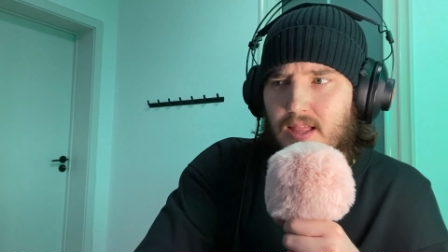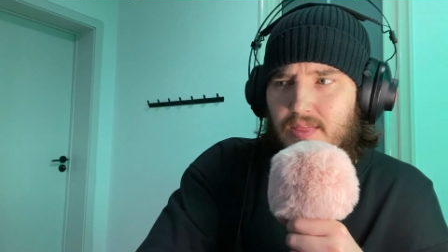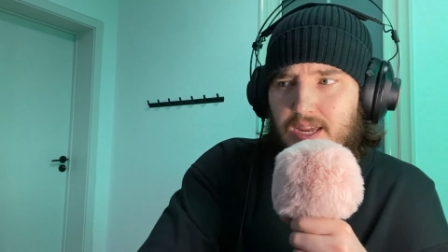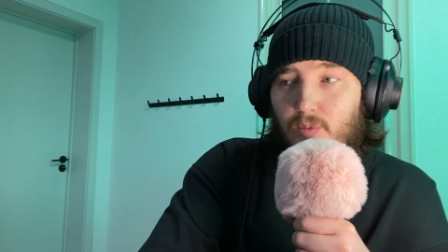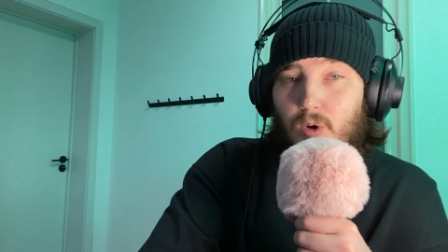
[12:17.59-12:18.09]

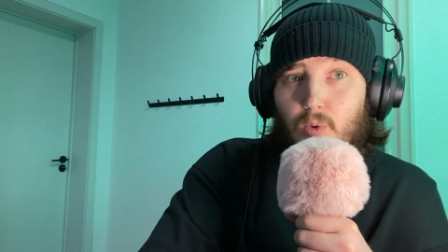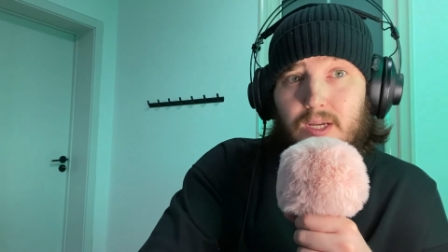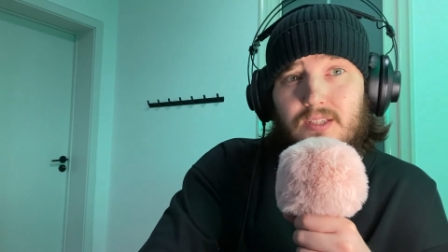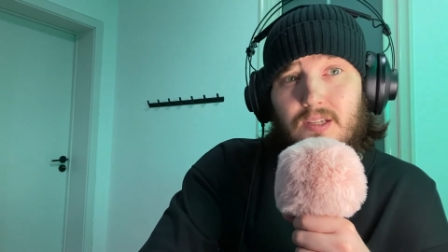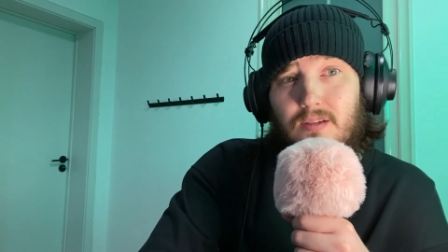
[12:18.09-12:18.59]
Then we're
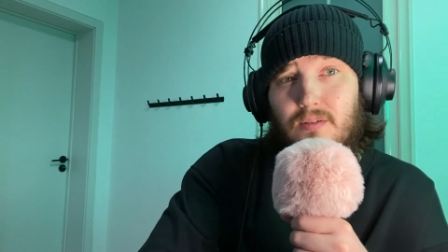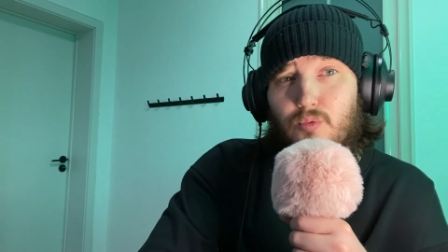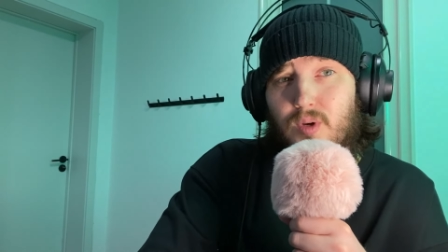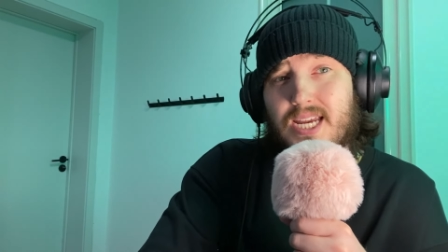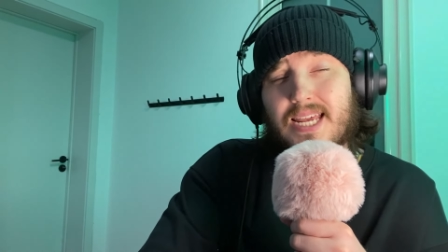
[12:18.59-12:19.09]
going to
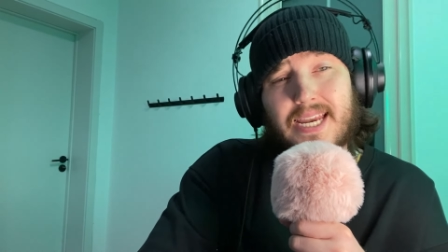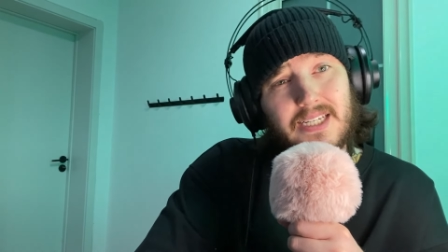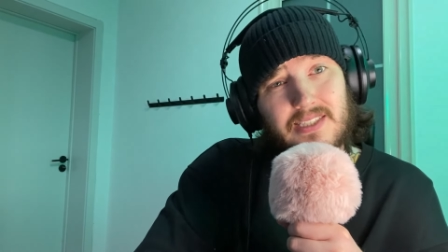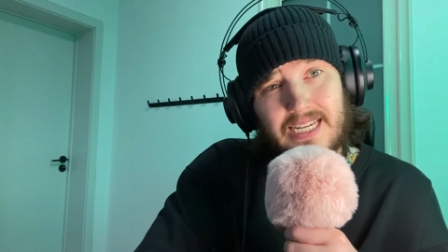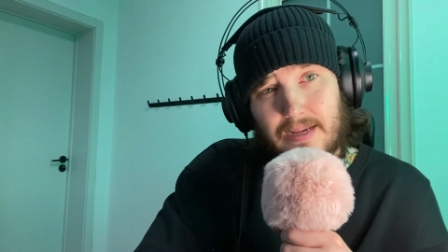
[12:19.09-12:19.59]
read an
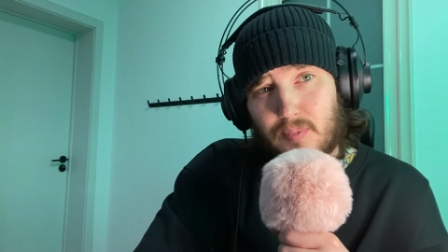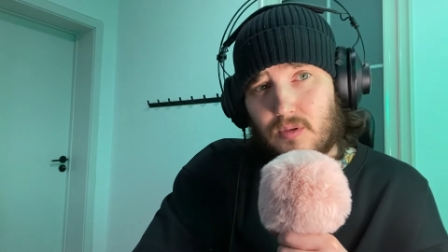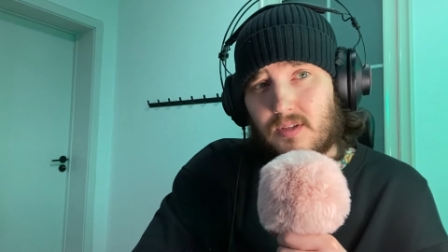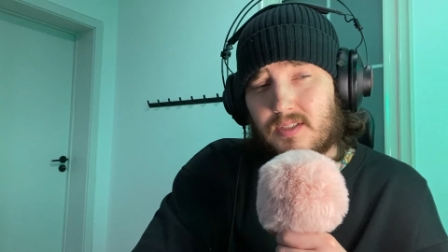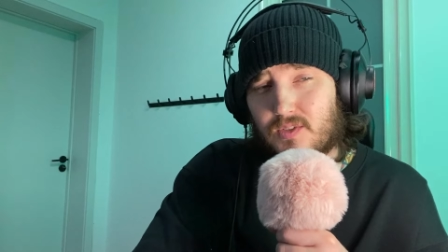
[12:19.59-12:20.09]

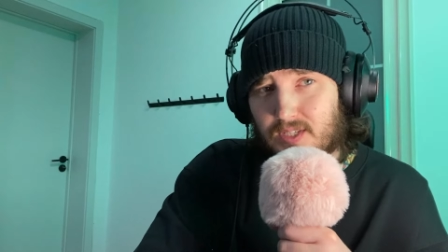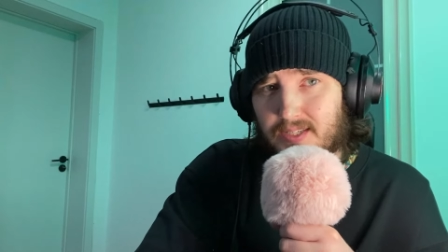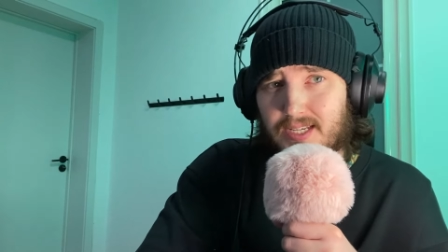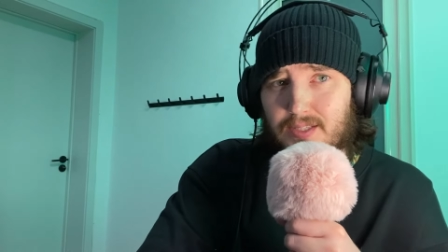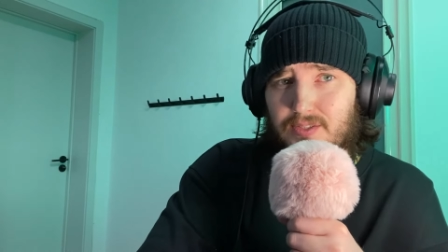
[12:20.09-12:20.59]
example
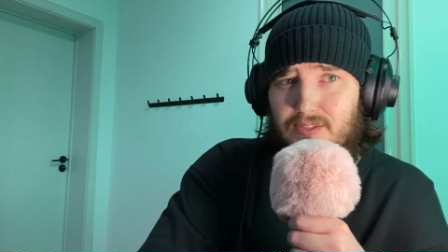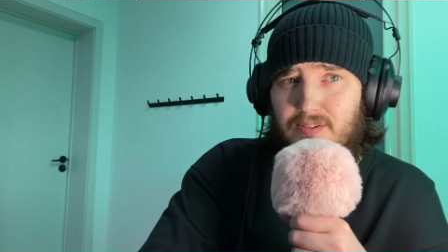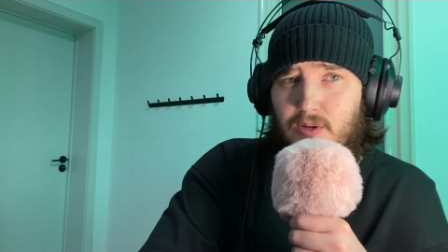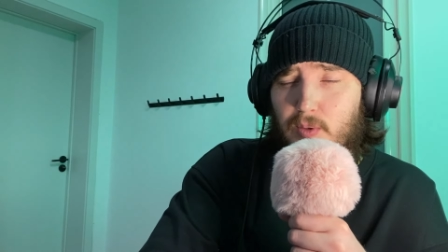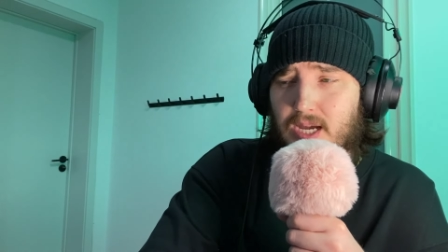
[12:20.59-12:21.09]
sentence.
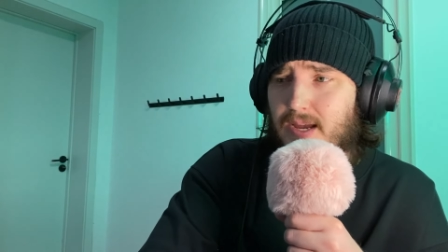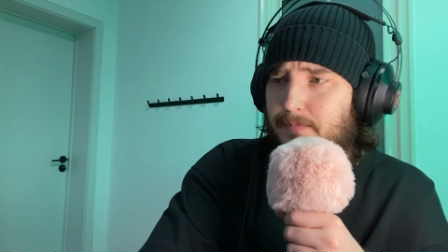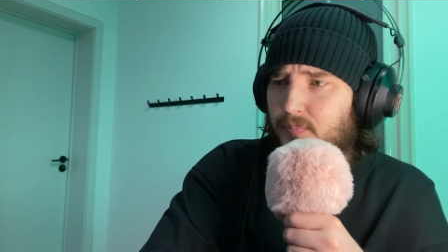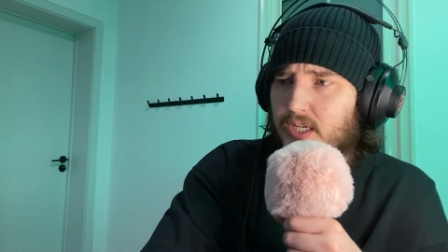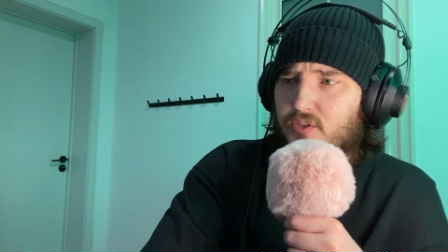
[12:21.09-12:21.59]
Okay?
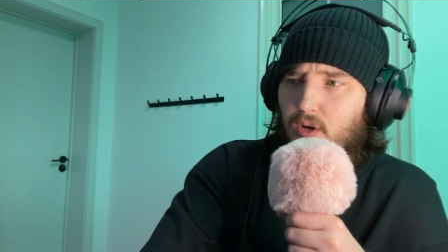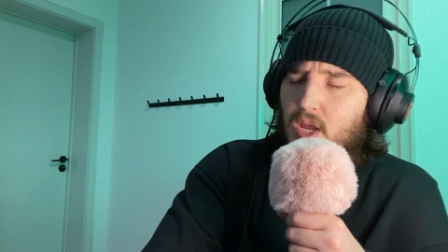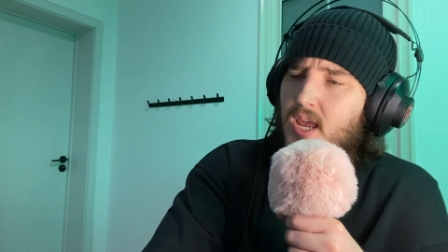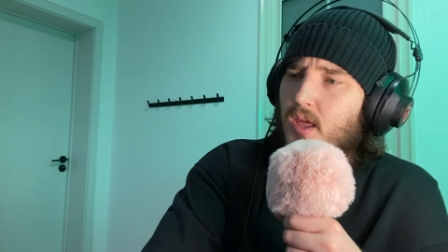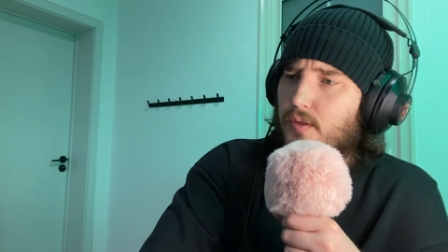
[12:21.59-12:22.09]
So
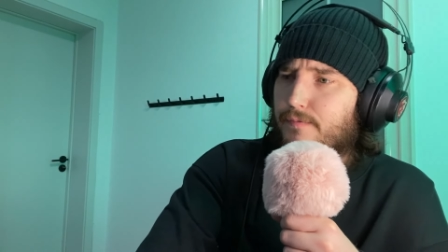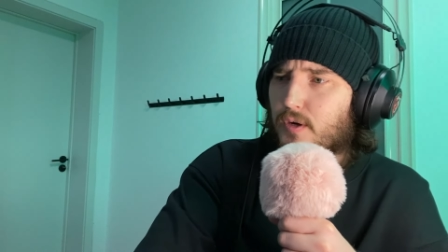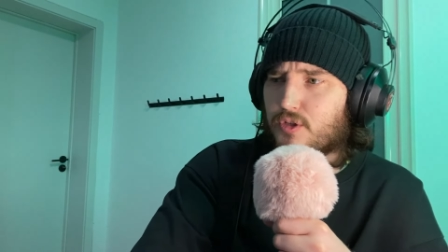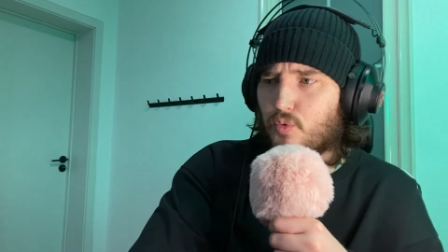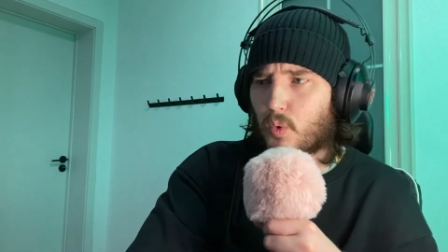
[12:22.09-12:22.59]
the
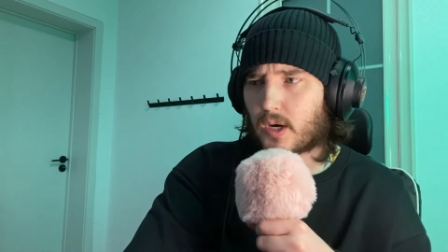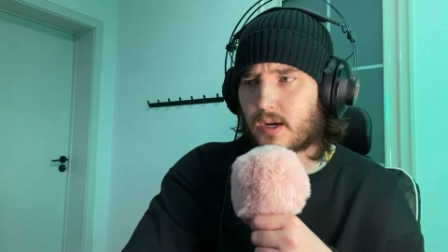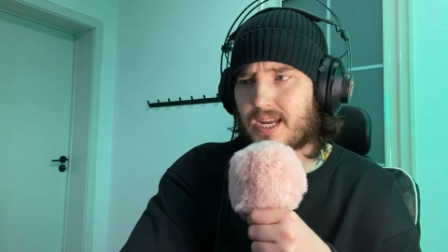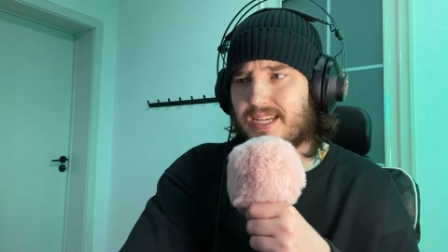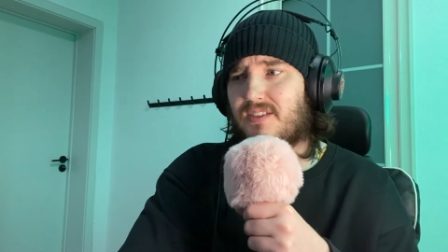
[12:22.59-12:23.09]
first
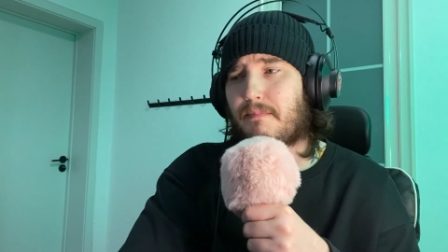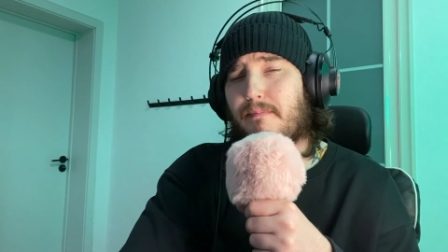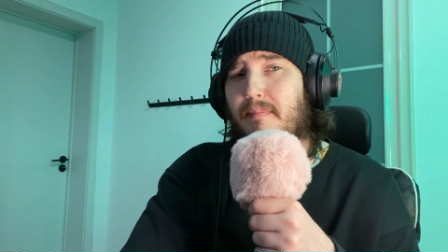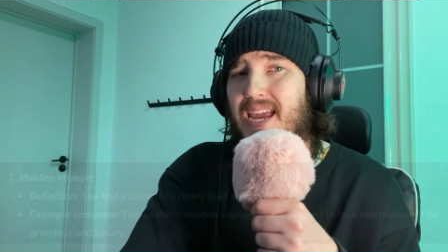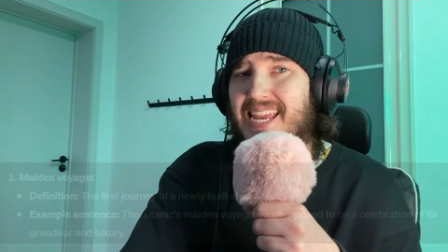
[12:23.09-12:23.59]
word is
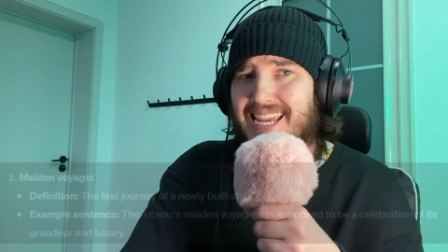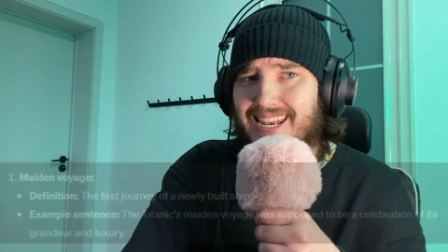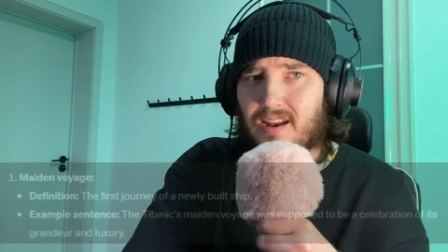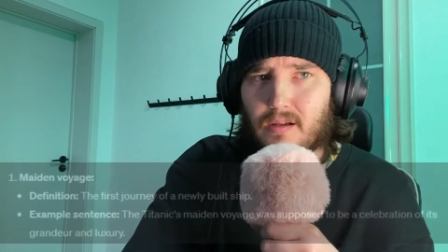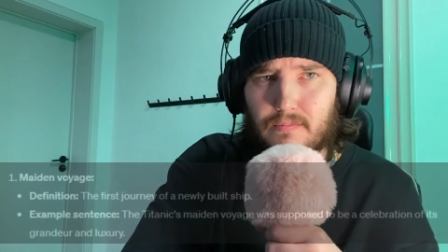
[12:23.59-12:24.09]

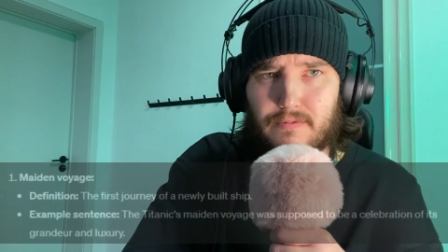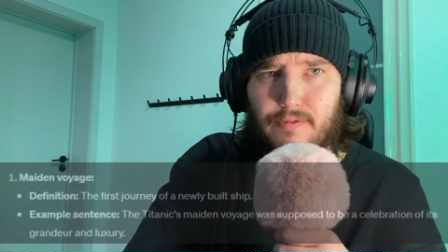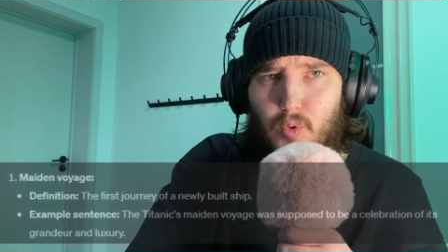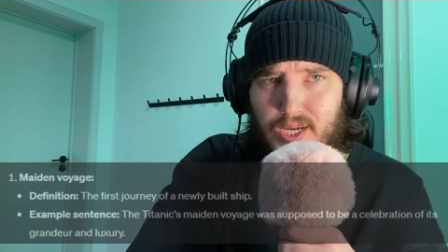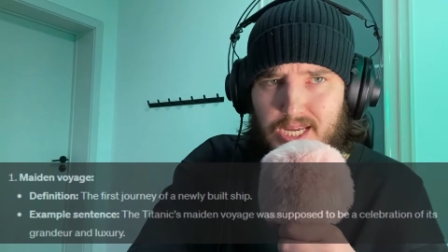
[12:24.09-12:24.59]
maiden
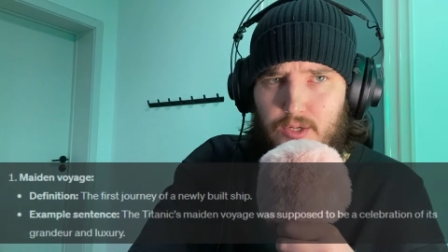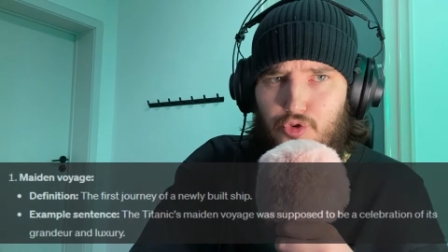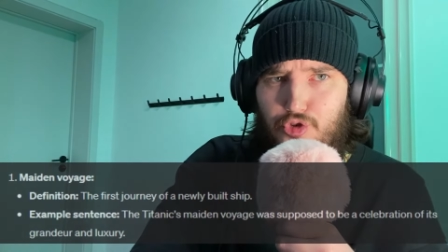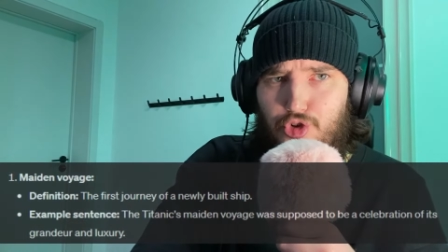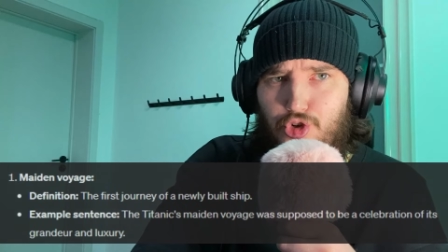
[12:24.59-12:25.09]

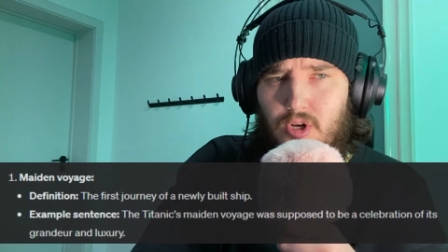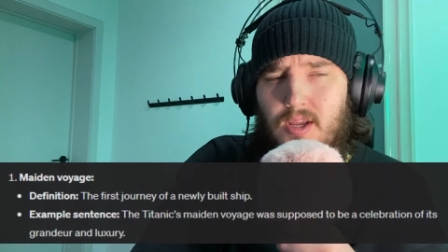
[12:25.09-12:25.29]
voyage.